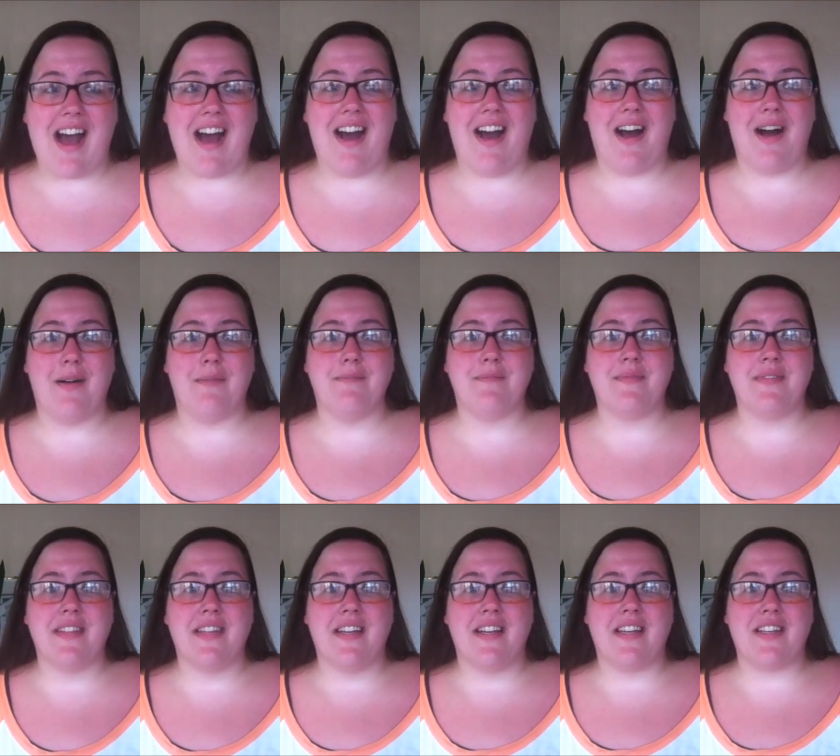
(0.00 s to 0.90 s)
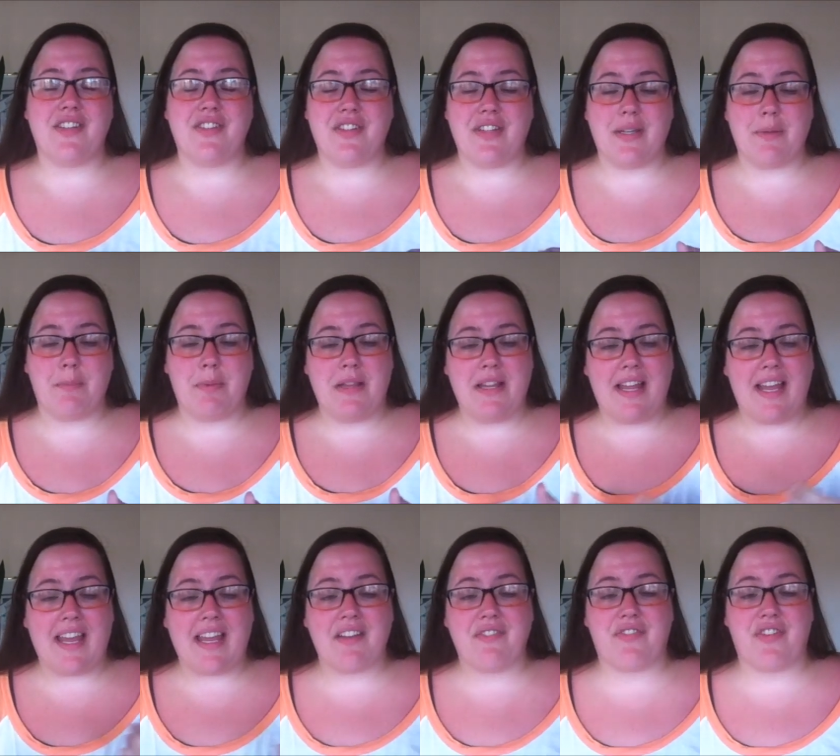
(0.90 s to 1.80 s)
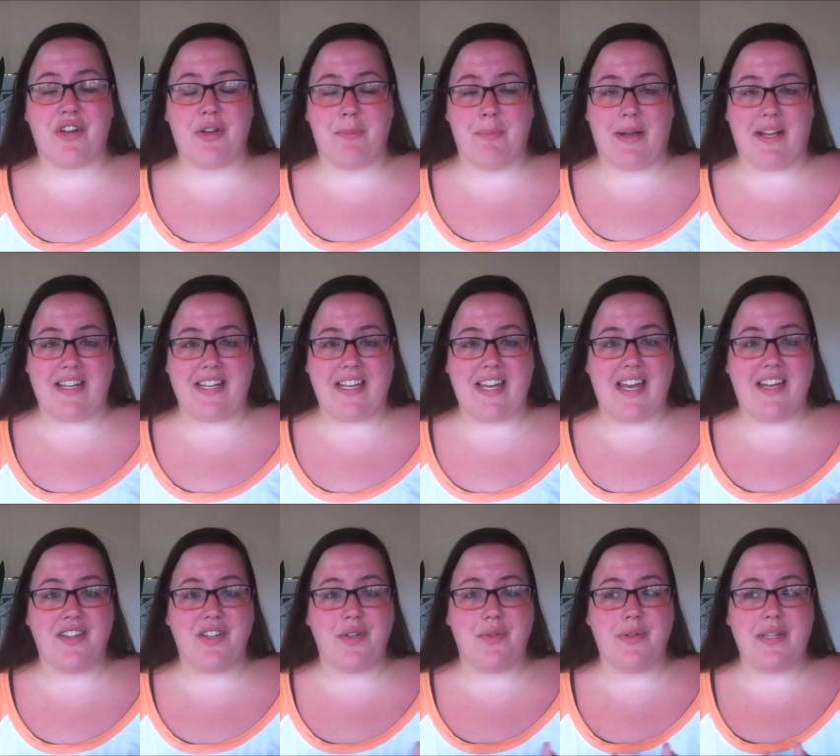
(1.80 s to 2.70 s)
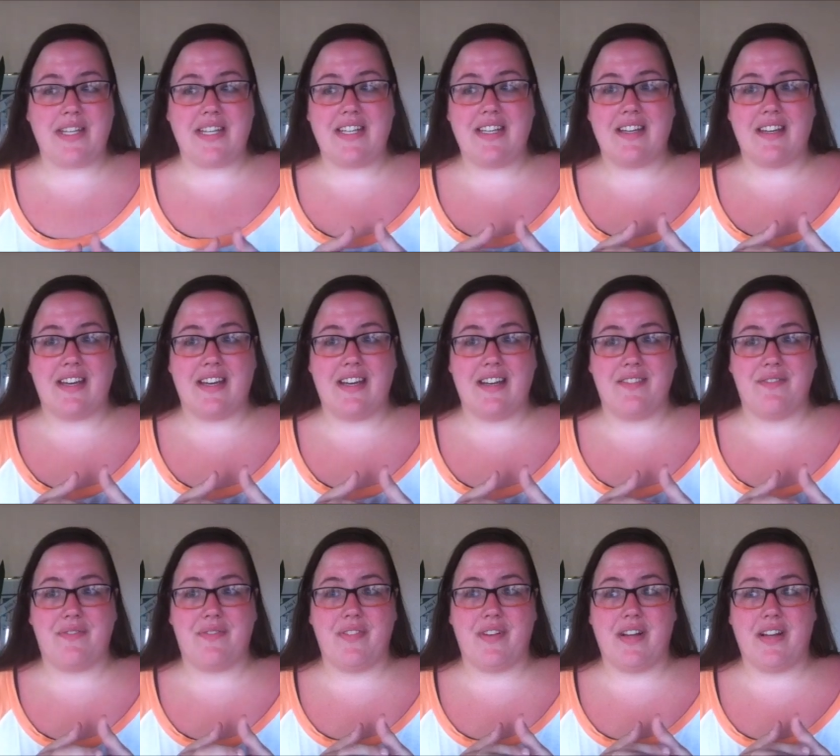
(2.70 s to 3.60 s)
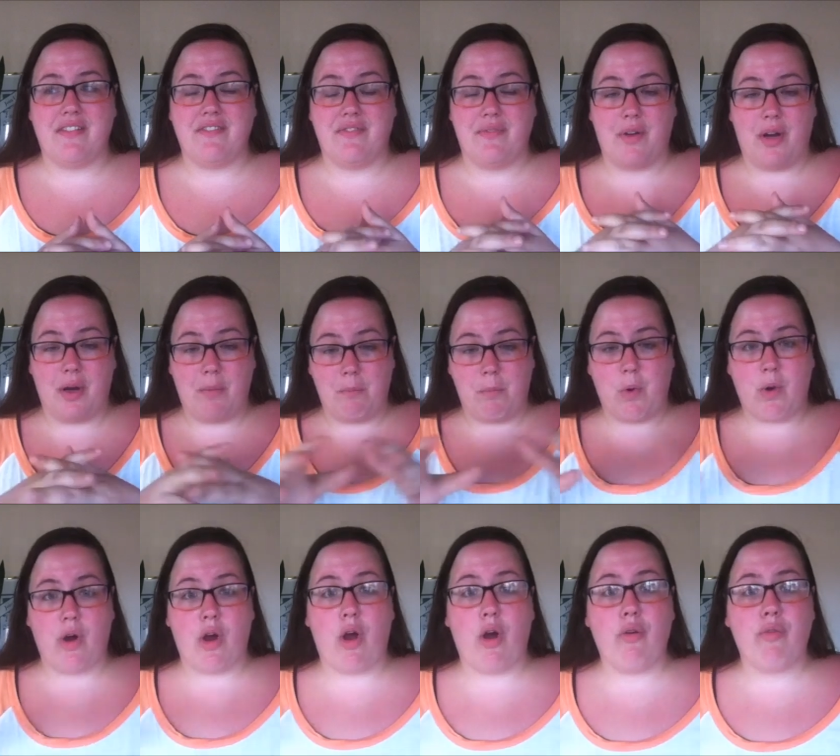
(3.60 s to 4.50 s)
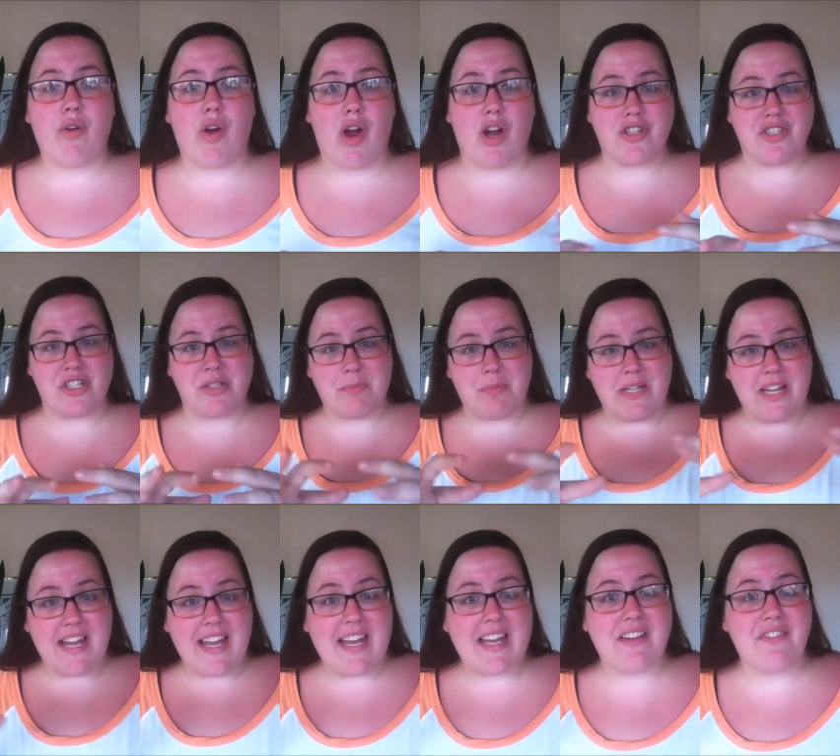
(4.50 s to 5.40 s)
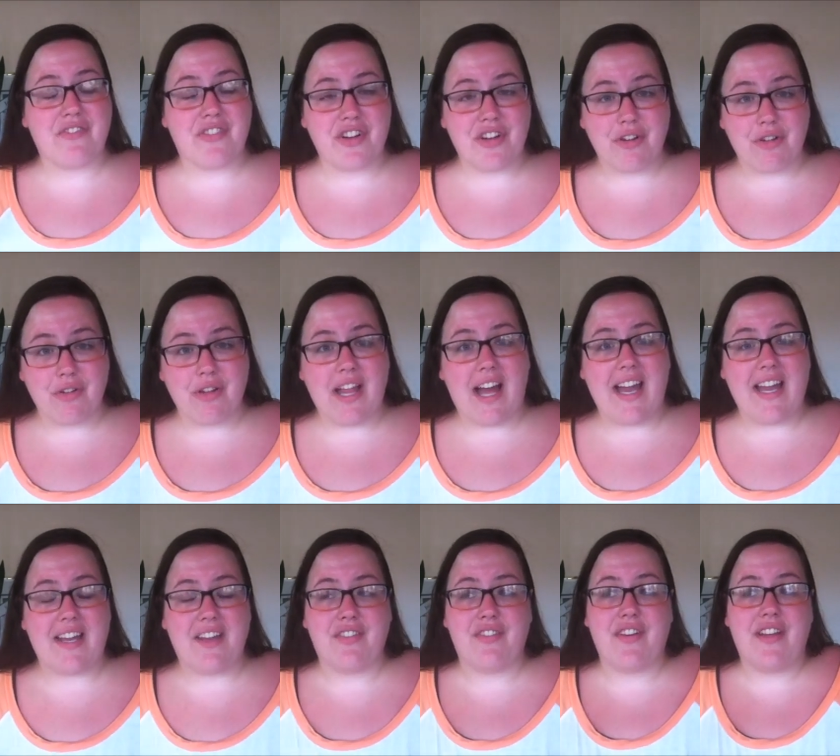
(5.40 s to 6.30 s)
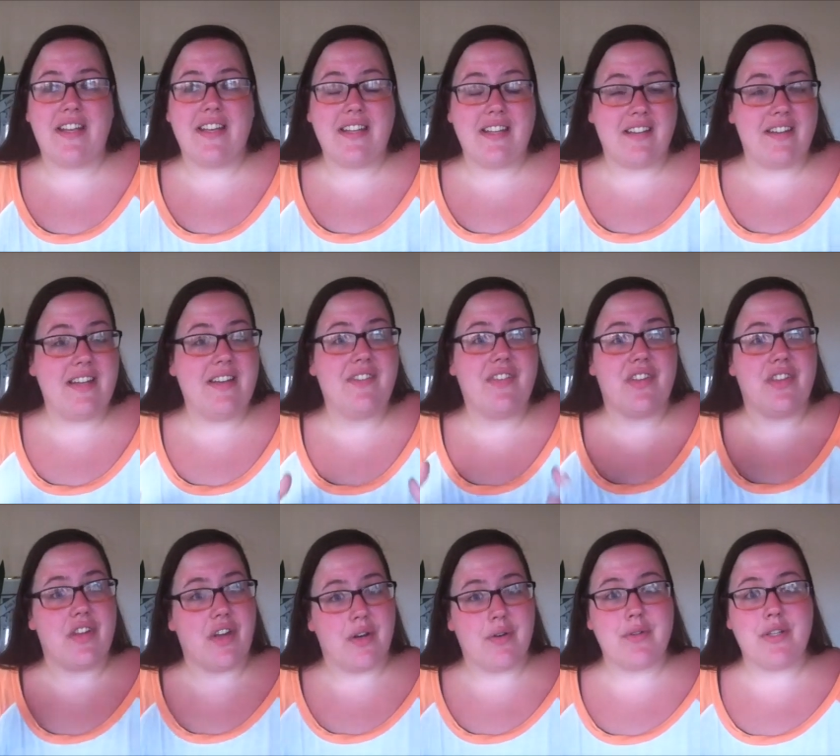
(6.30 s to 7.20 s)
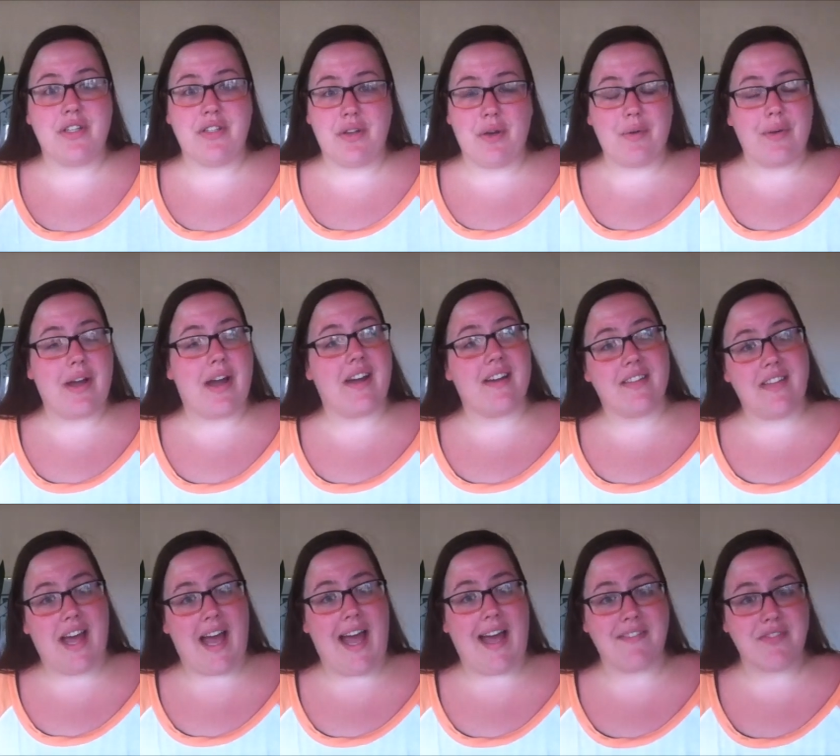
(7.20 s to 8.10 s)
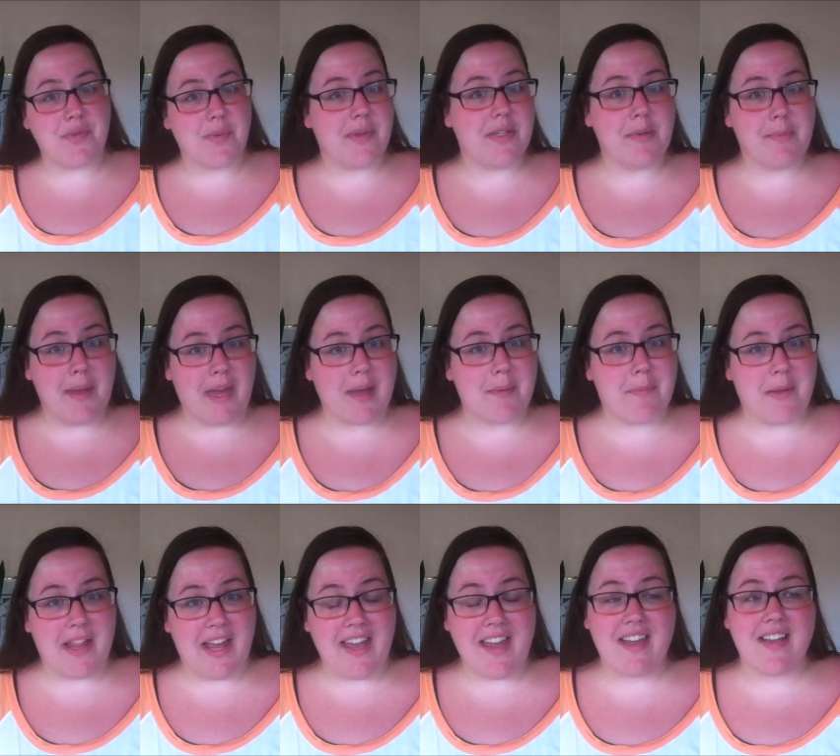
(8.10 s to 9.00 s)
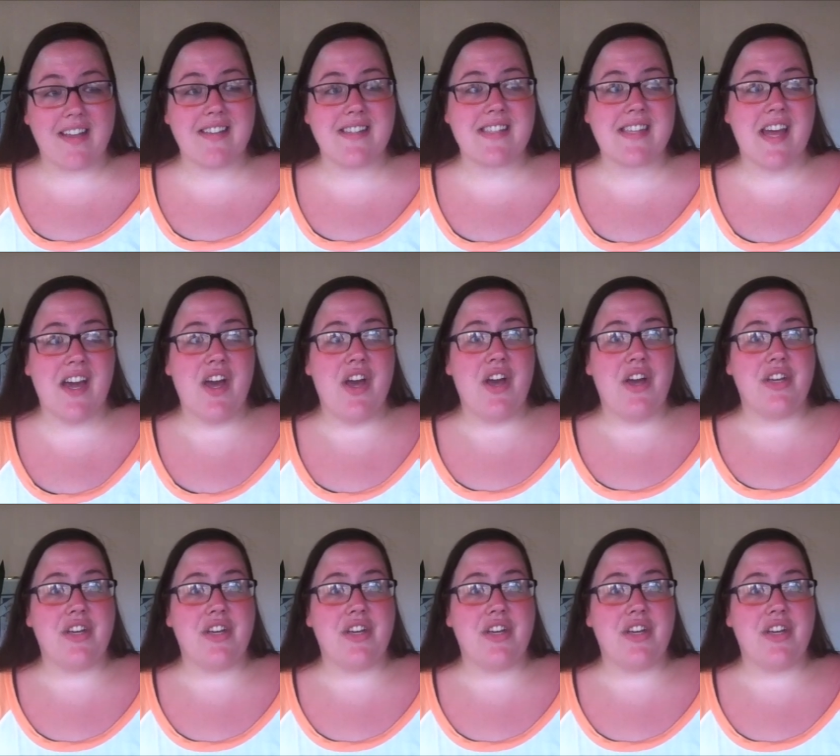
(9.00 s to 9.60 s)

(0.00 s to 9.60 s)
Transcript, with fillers: um, you need a plan for your money and you need a, a, a, more overarching plan for your life. And even though, you know, God laughs when you make plans,